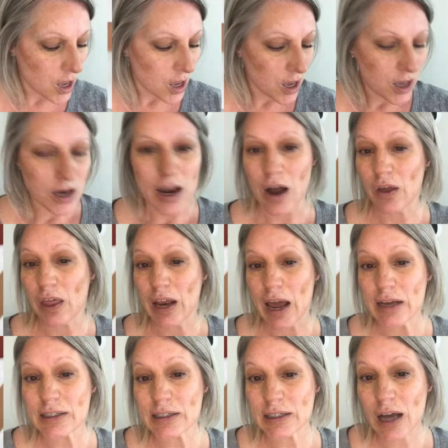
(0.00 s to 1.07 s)
Now the
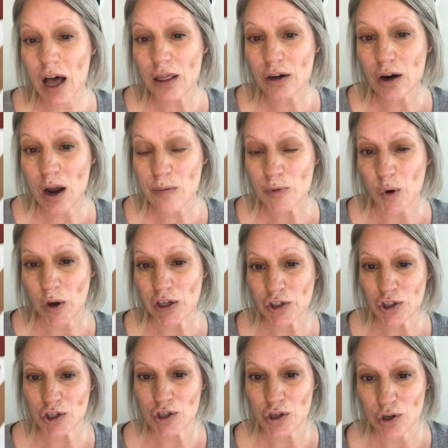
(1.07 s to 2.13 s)
next color I'm going
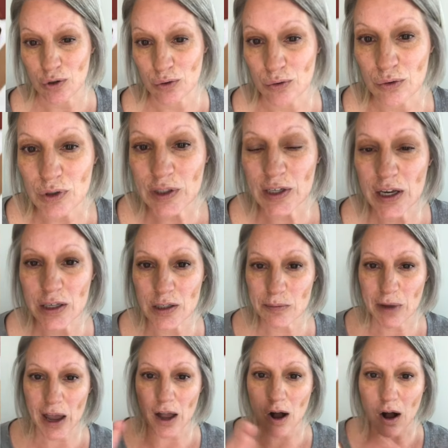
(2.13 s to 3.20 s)
to use is
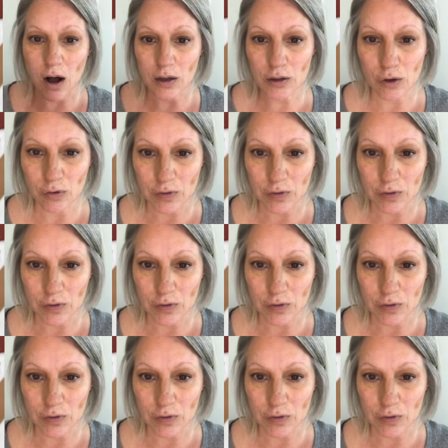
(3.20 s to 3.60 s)
my all over,